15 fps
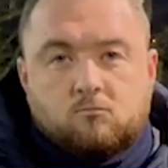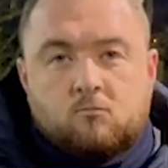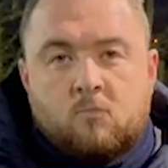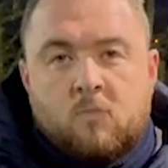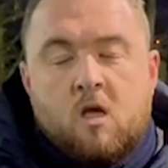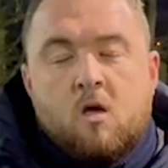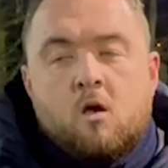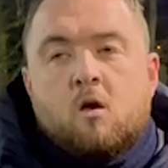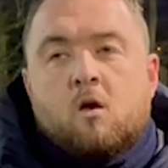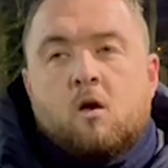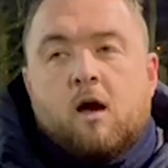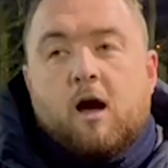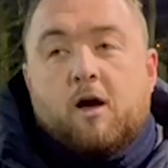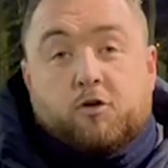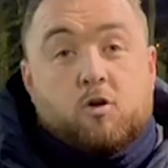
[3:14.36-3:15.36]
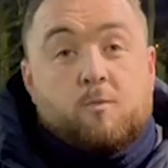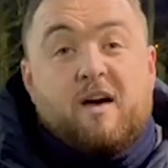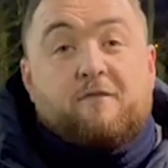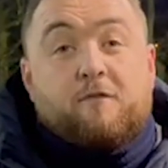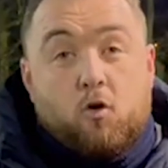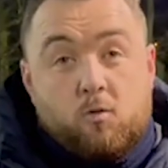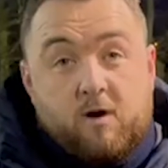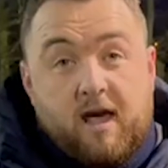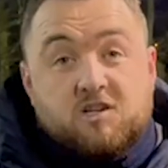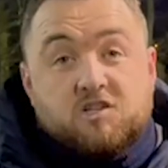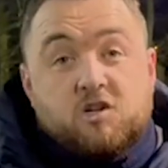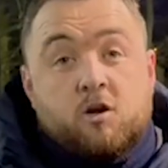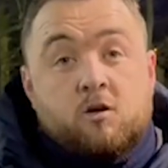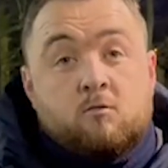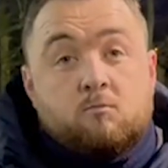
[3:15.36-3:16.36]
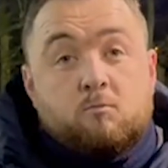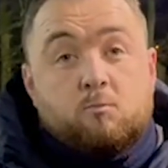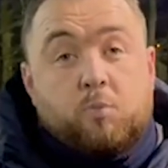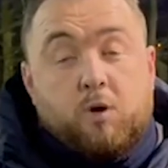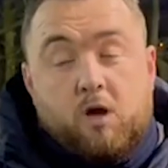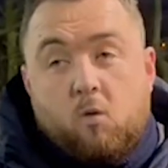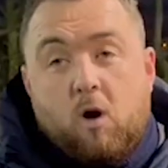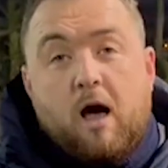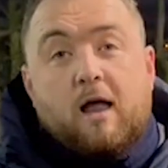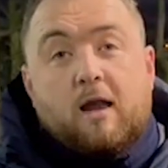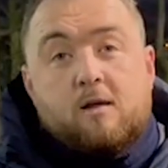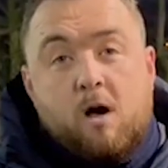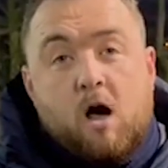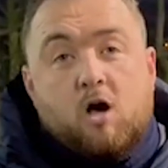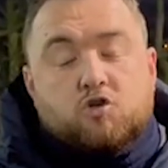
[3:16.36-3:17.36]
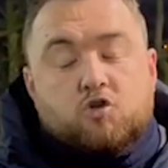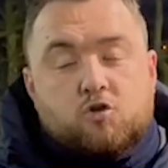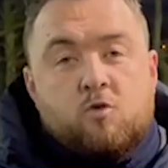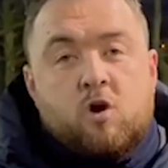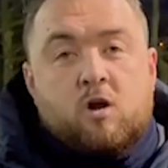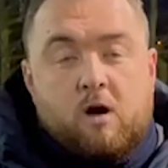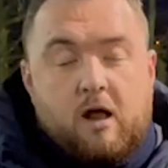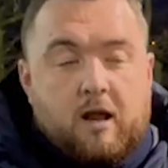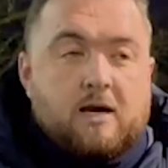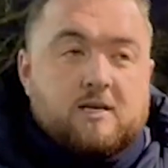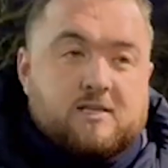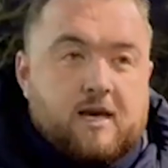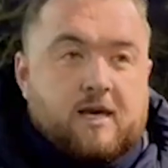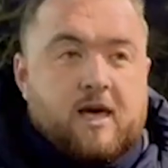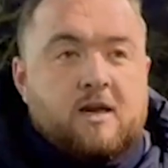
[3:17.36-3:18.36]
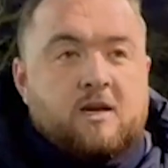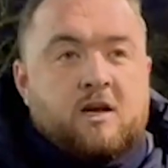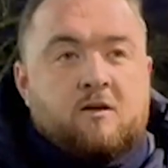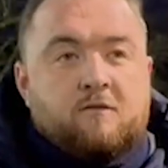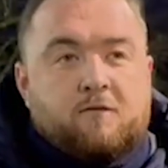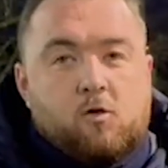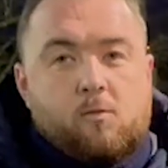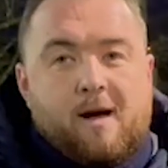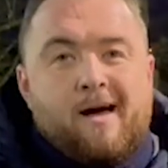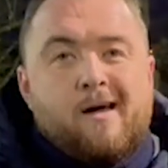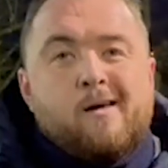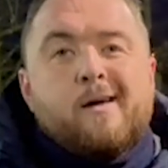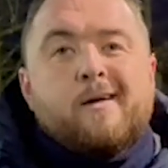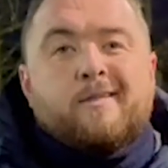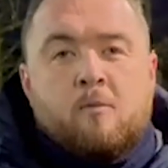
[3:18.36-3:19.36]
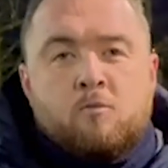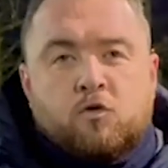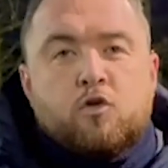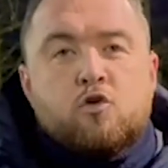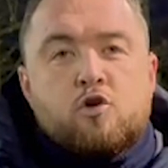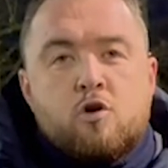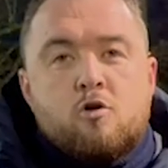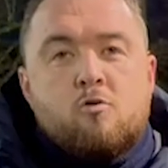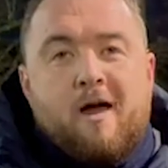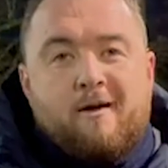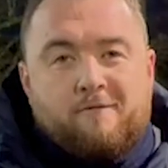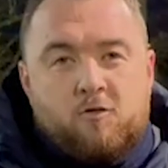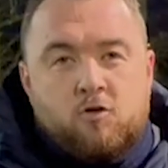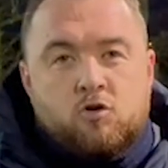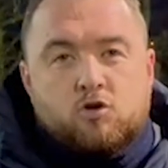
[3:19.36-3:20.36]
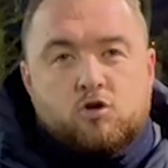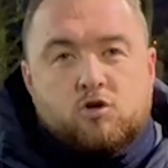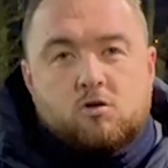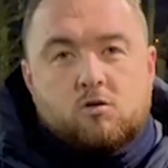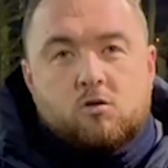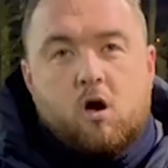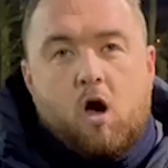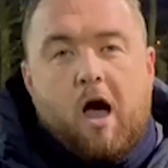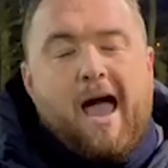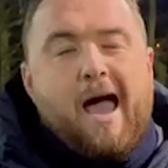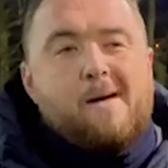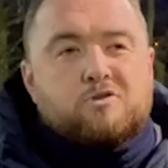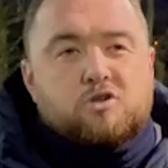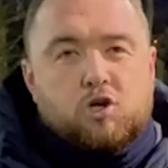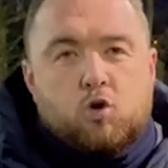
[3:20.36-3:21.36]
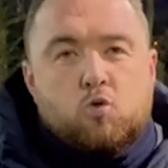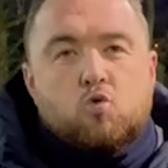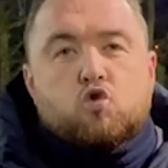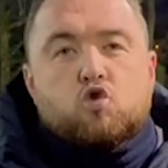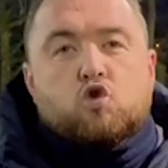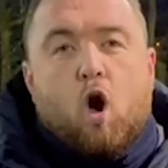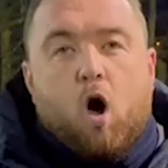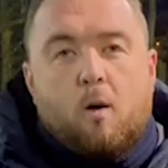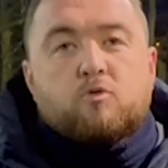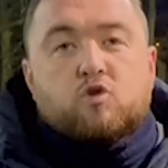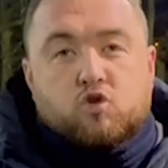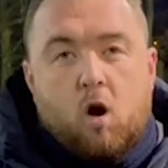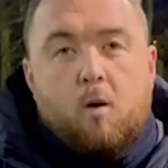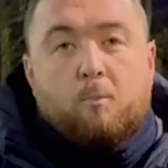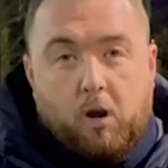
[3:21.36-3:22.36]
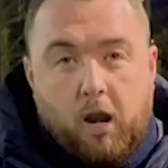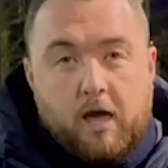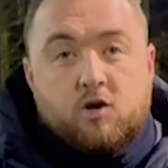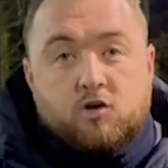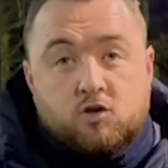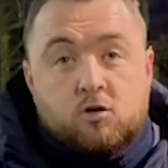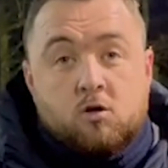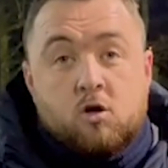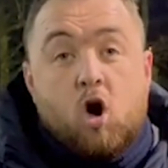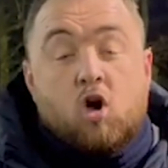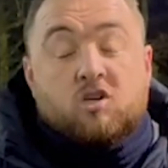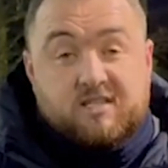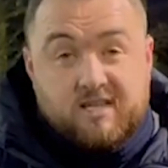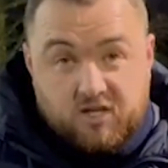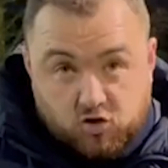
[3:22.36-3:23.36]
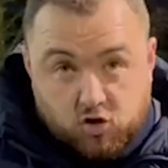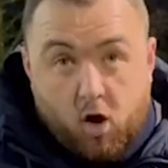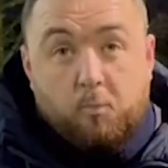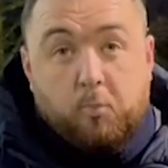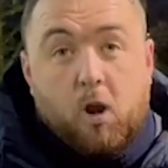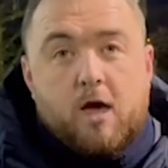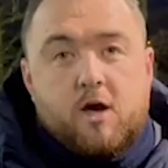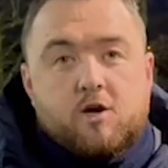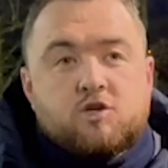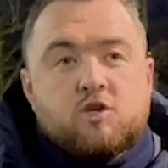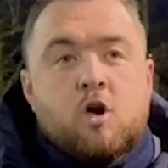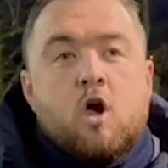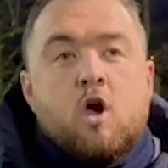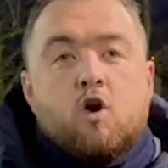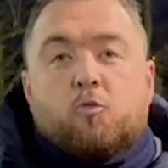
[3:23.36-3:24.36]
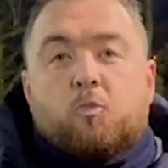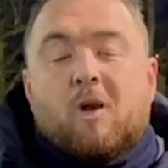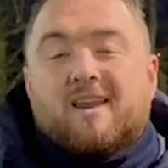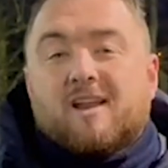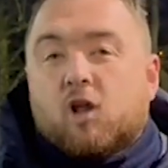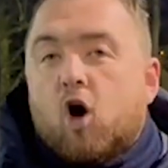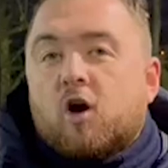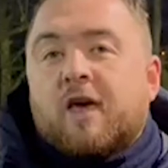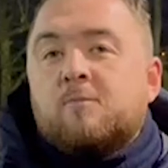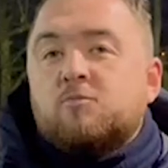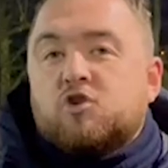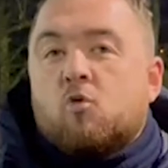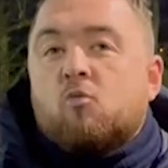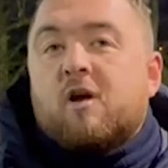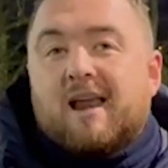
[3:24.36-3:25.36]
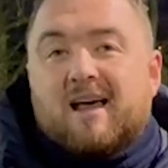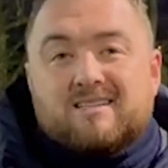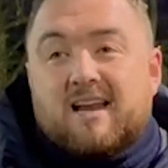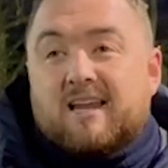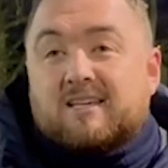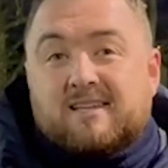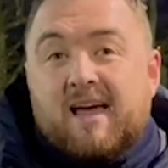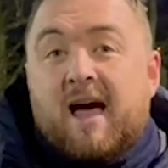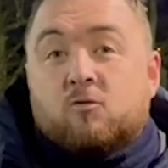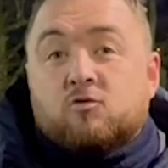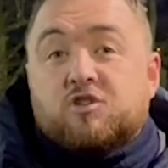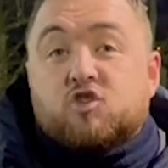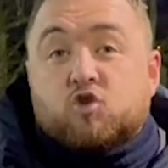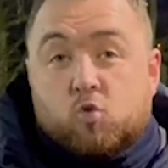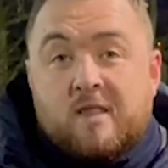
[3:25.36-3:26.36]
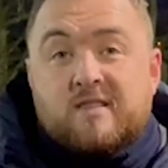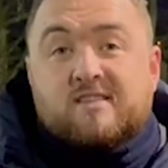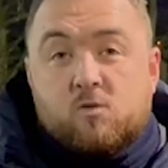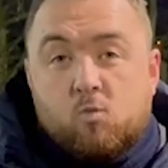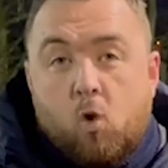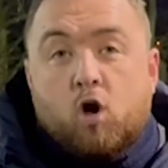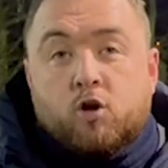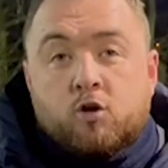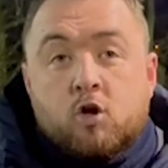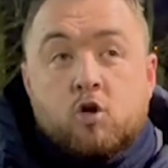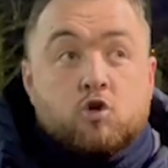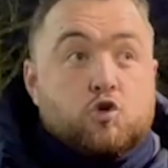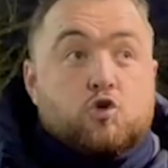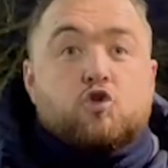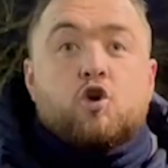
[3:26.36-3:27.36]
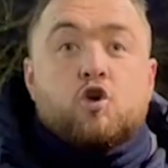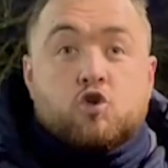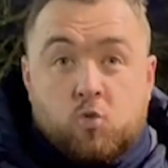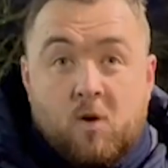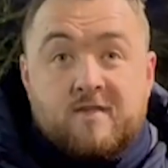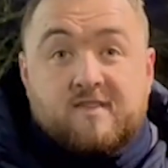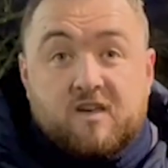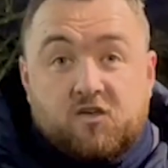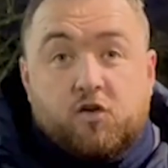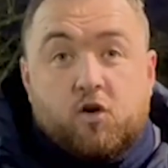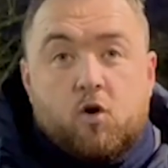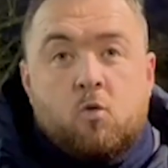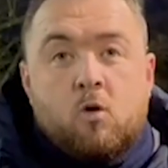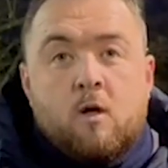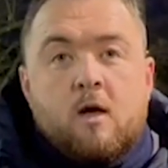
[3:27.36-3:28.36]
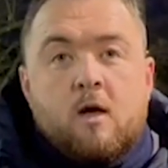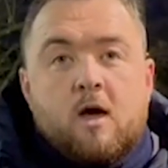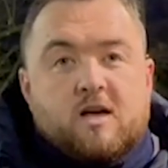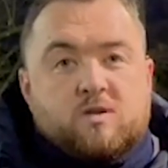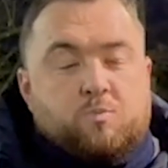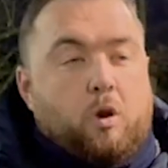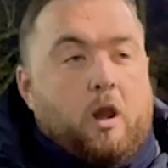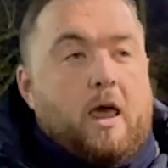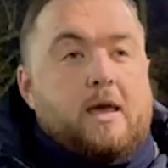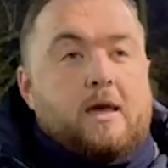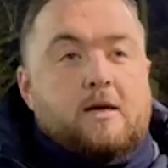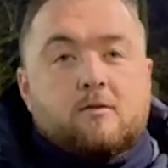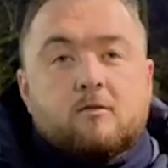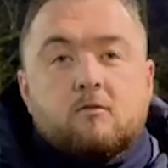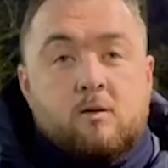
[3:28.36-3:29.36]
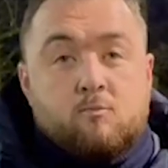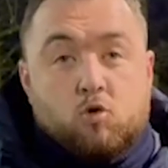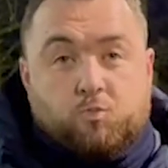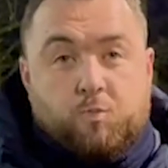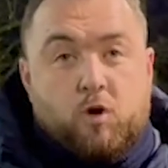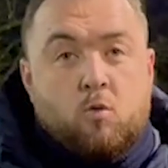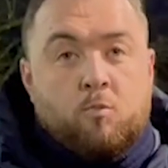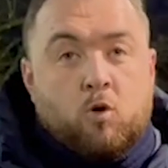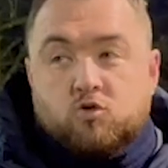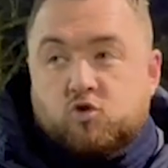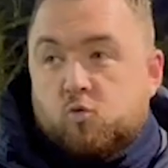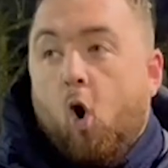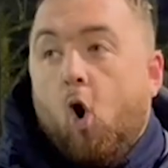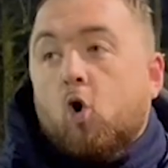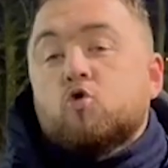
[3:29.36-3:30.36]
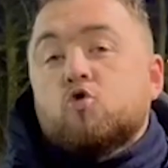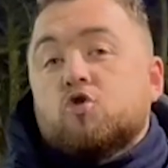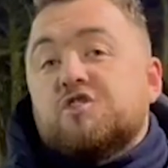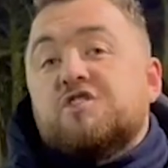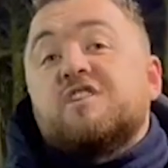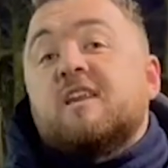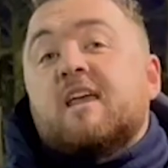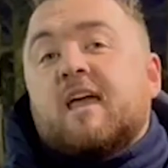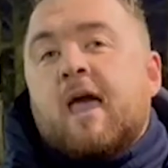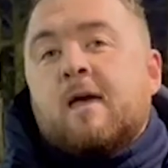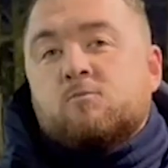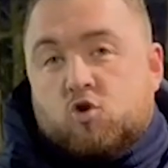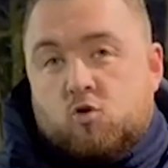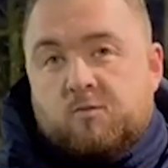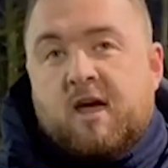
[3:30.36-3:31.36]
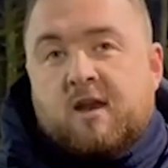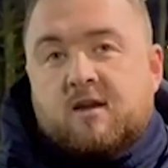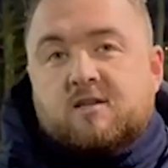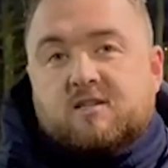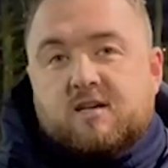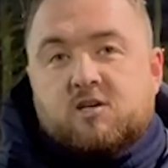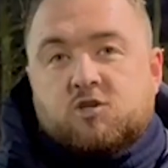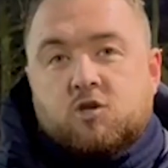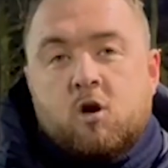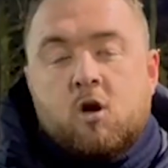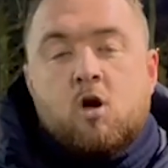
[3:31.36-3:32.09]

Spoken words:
I thought the back four were excellent. Peter Wiley, Marshall done really well, like say Kane Dean at full-back. Them two you reference are absolute top players. Honestly, top players who've played a lot of games. You don't realise Alex Downs is 21, just turned 22, has played, he must be coming up to 100 senior games come the end of the season.